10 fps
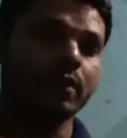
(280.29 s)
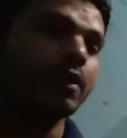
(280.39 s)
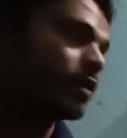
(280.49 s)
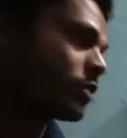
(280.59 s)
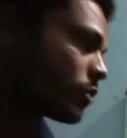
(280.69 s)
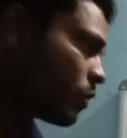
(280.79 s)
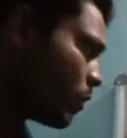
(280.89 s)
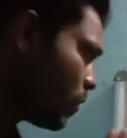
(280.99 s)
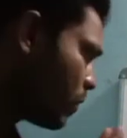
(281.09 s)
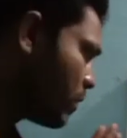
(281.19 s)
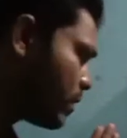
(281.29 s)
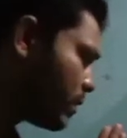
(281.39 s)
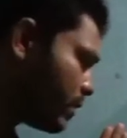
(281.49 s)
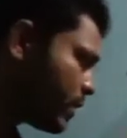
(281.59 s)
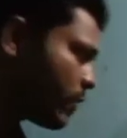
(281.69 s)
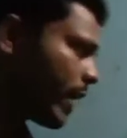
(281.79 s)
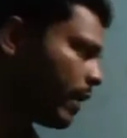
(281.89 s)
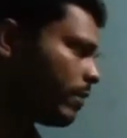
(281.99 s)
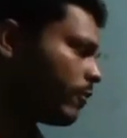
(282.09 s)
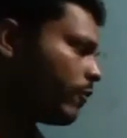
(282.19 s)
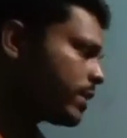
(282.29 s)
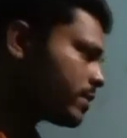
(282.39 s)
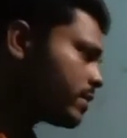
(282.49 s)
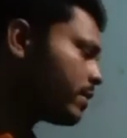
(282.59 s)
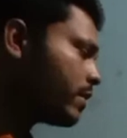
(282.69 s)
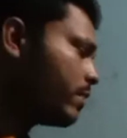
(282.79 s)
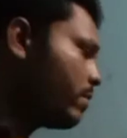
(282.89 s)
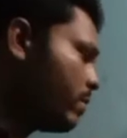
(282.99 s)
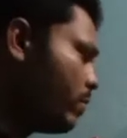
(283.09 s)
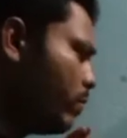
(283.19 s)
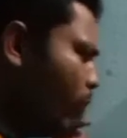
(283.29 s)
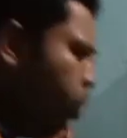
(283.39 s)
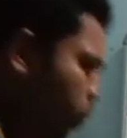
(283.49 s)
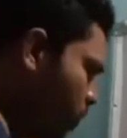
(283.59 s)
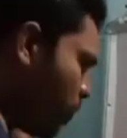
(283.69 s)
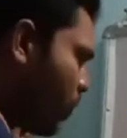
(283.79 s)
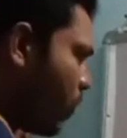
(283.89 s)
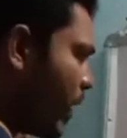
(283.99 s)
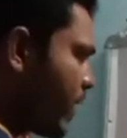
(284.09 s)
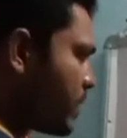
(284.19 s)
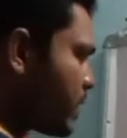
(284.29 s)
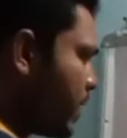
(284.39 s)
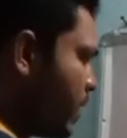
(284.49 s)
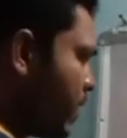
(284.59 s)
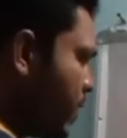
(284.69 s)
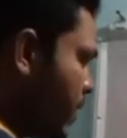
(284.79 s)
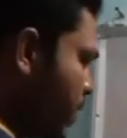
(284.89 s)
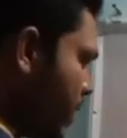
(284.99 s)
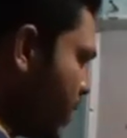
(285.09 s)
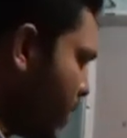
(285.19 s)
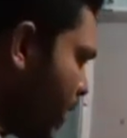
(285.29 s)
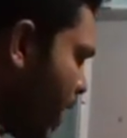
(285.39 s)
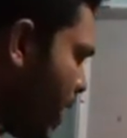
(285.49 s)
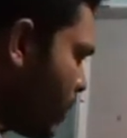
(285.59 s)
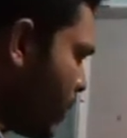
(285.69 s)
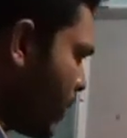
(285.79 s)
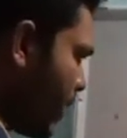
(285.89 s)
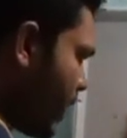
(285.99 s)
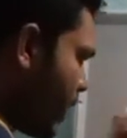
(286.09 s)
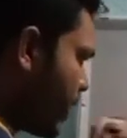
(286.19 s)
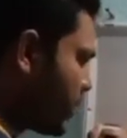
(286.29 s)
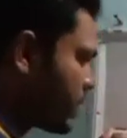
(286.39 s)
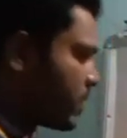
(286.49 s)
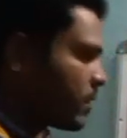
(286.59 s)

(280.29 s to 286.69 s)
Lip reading: So that's why first what I said, carbon has